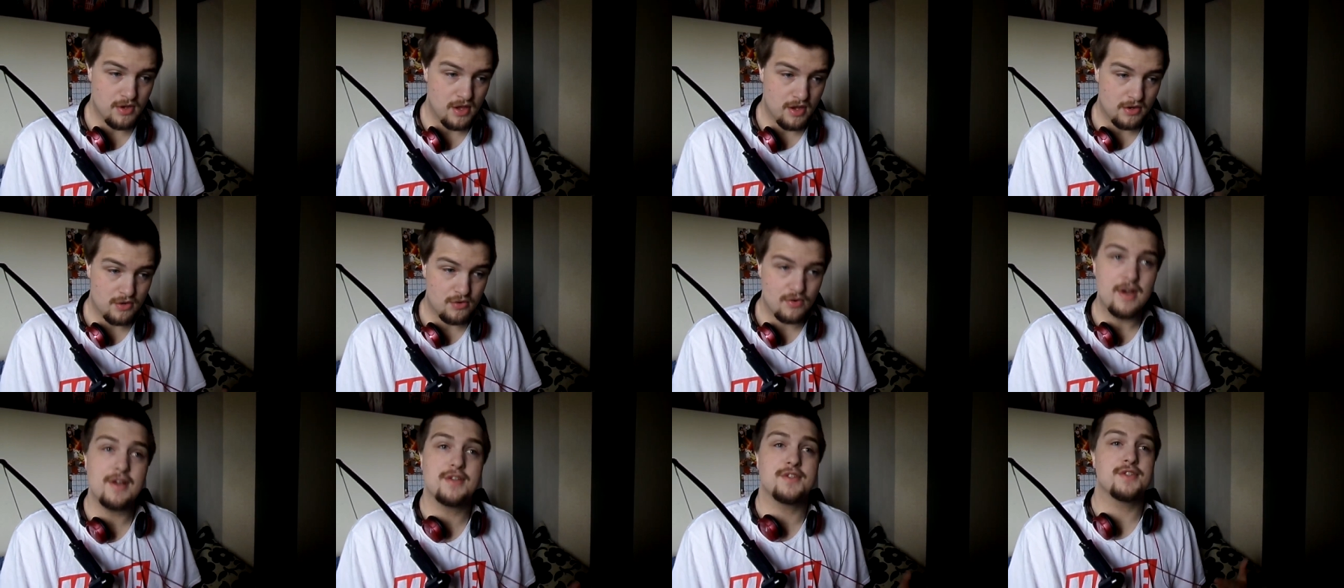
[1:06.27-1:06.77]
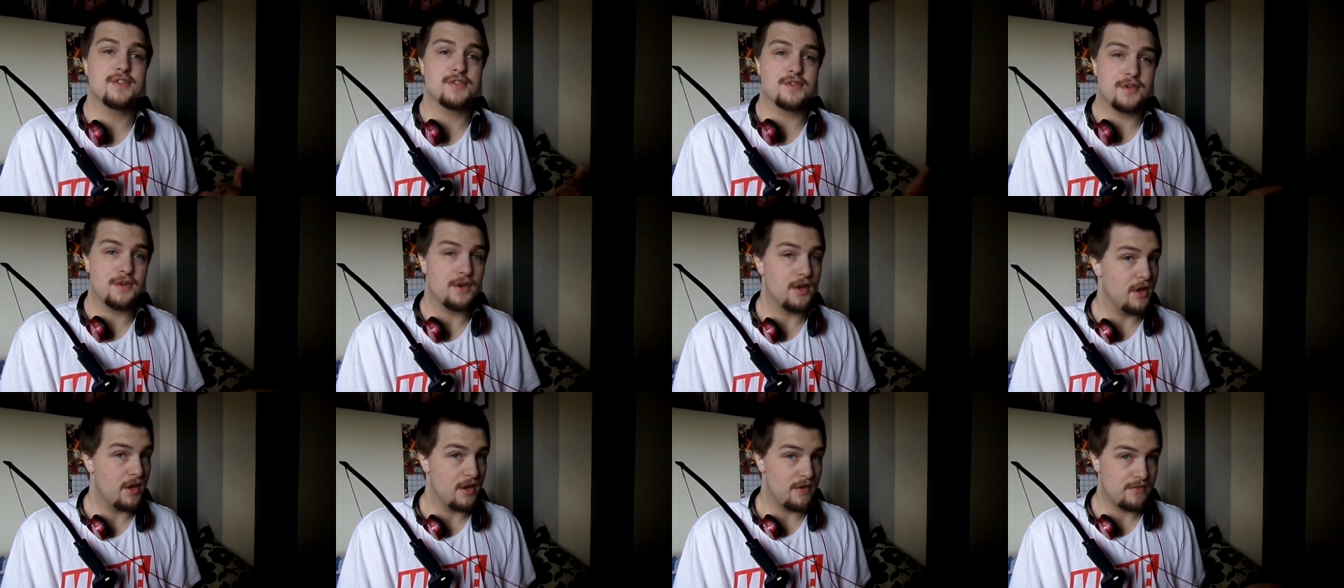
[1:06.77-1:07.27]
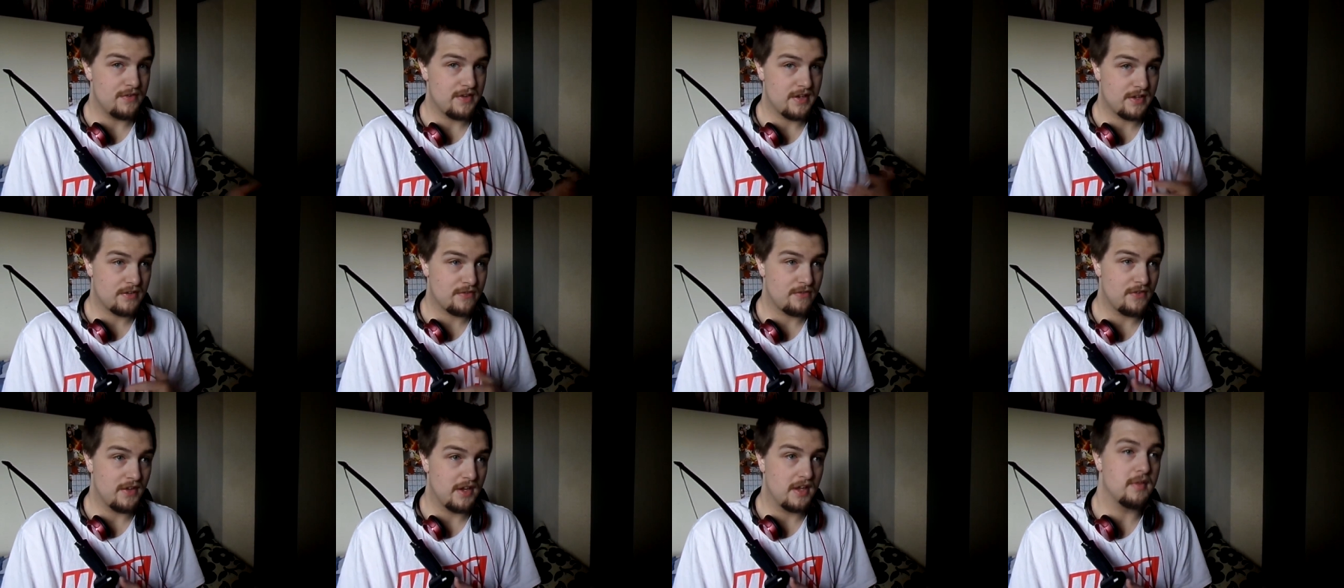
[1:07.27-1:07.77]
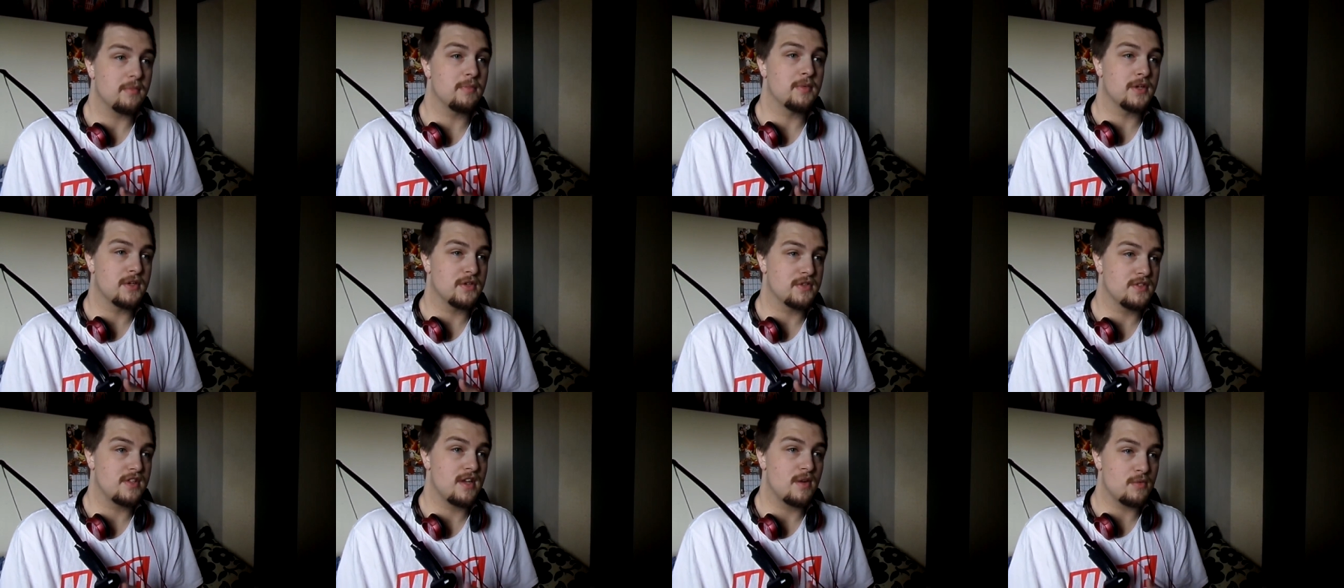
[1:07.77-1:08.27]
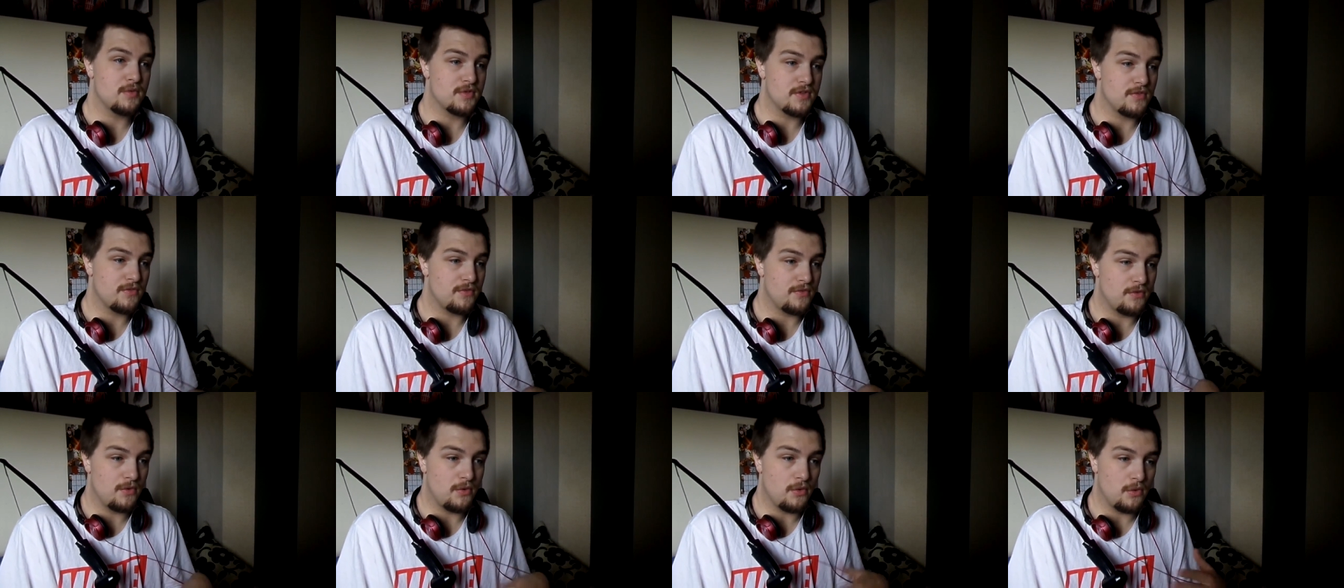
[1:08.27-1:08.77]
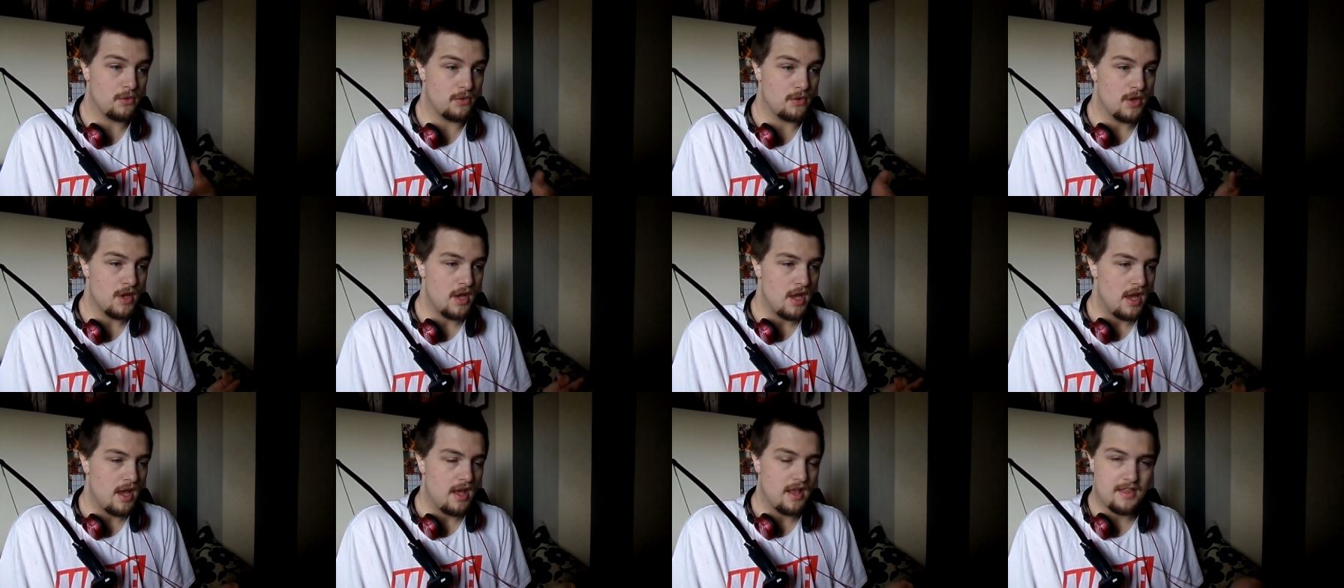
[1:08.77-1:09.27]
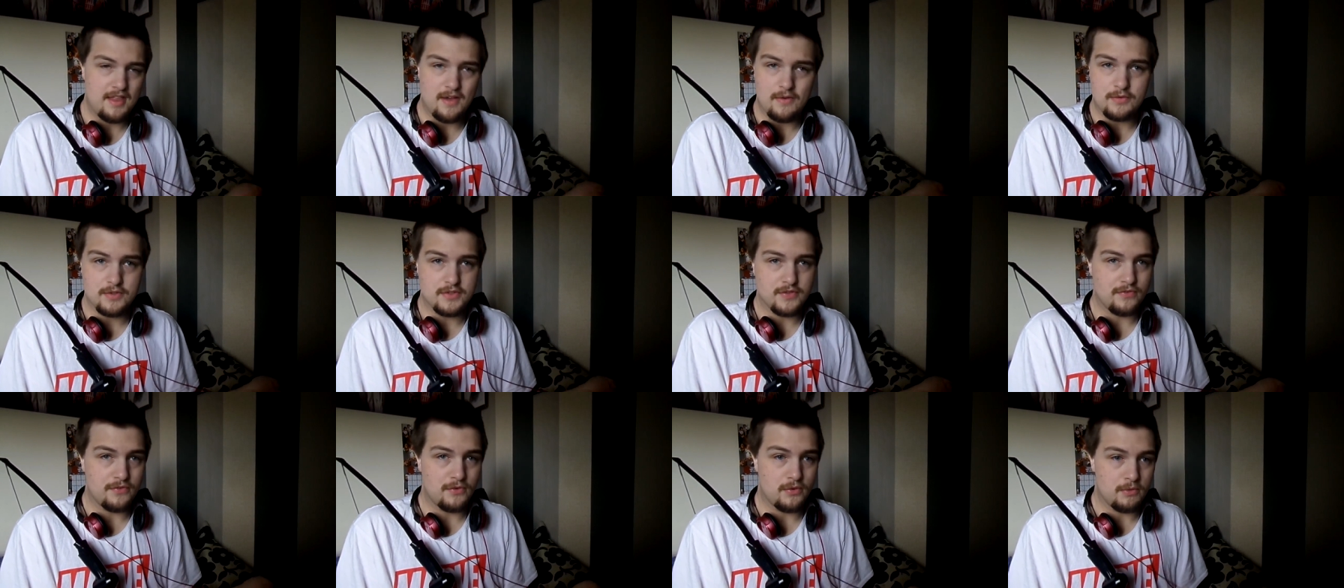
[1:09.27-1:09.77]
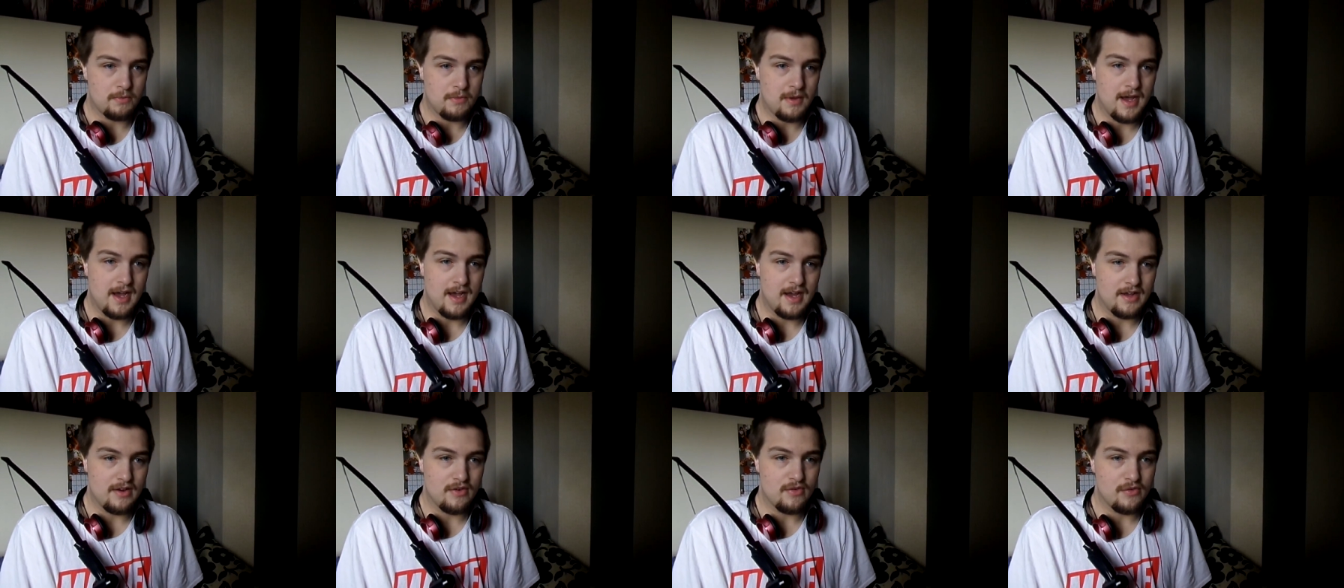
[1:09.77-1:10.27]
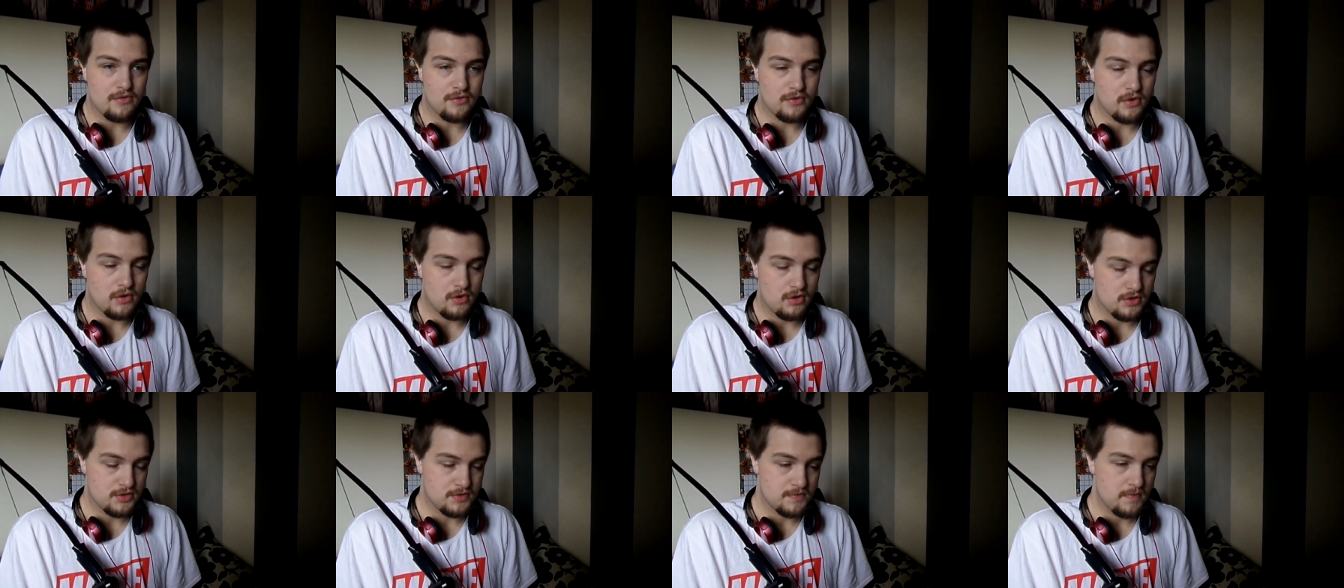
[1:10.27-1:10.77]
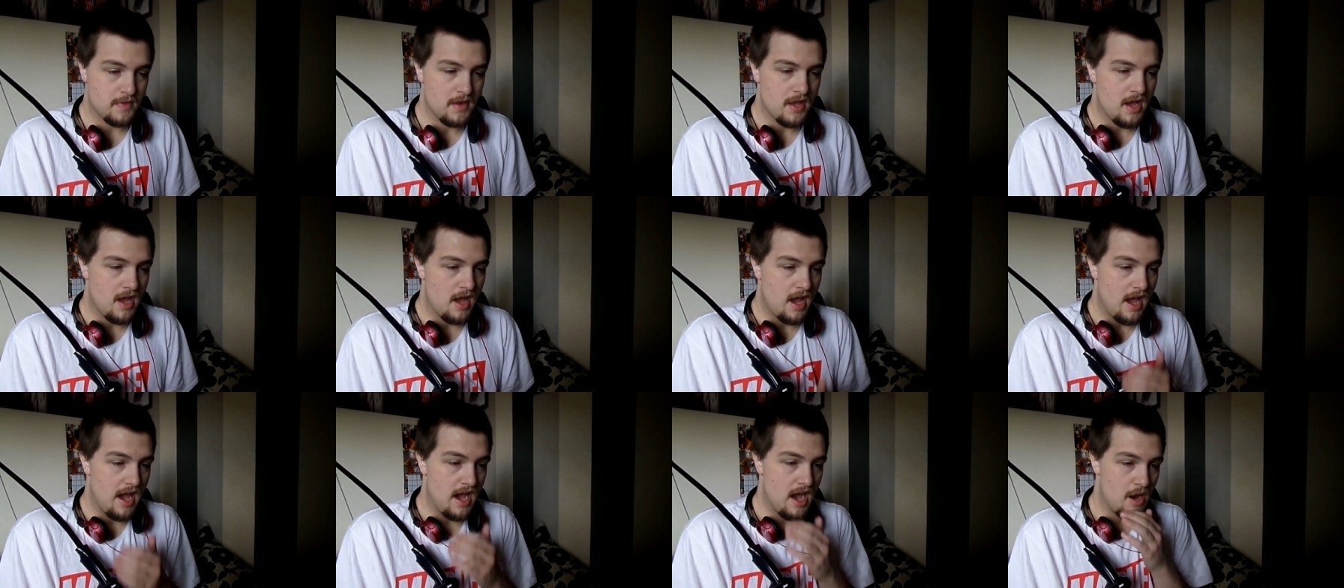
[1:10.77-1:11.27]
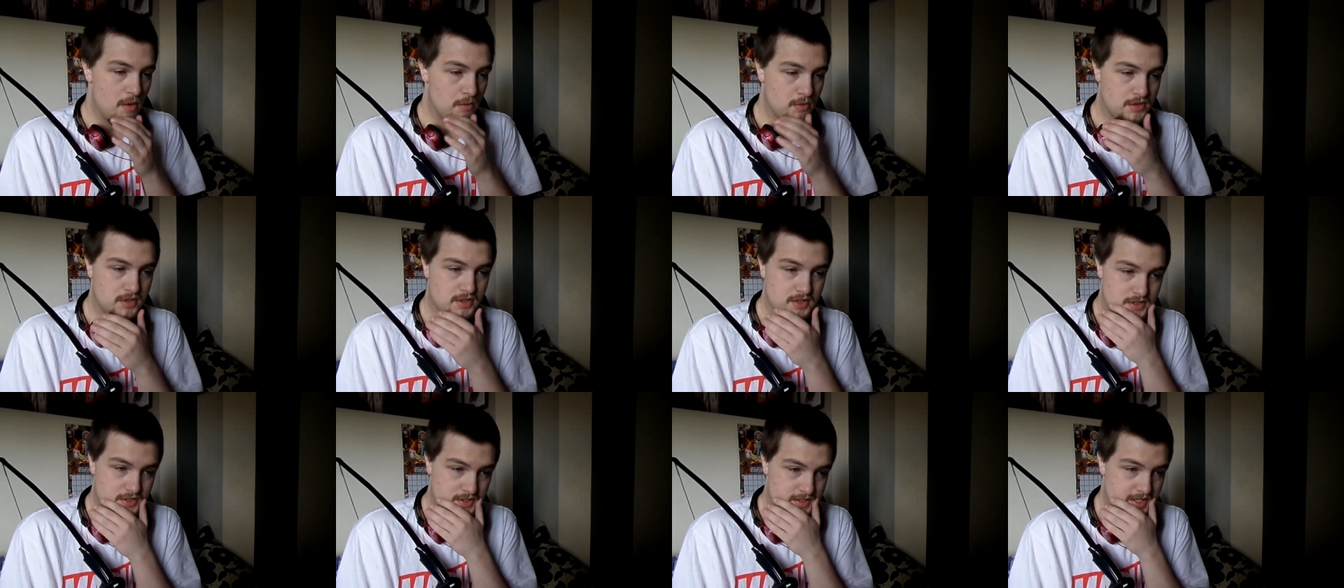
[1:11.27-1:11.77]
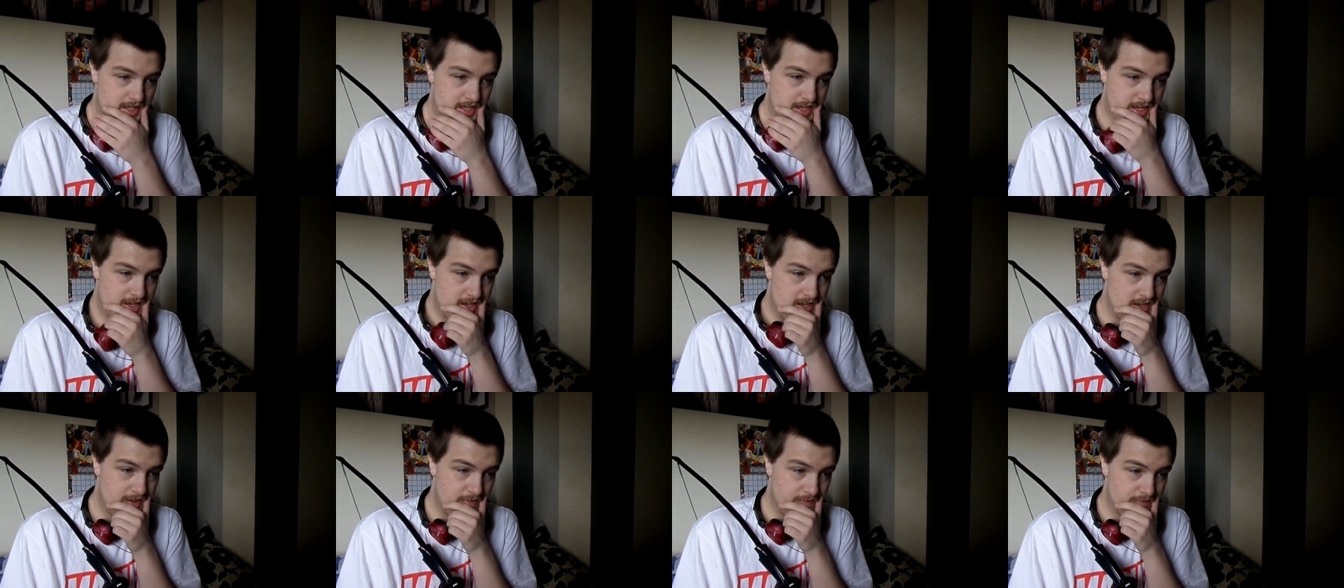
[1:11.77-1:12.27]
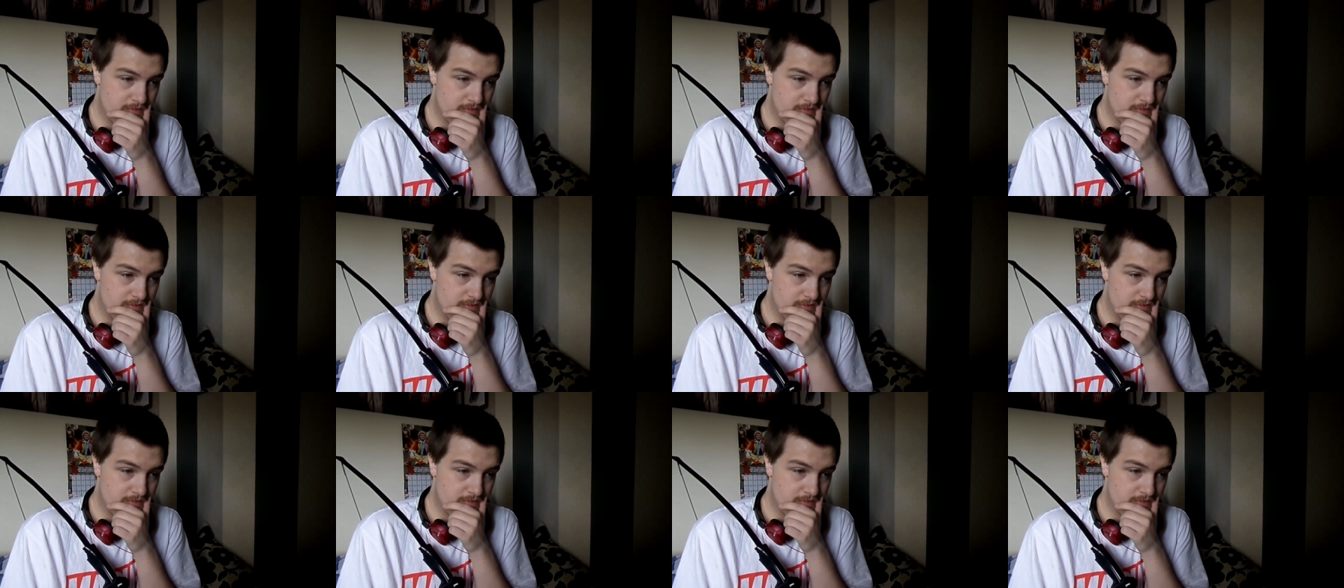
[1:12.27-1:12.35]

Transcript: Crisis on Earth X thing, because that was a four, that was a four-parter, of course, uh, was the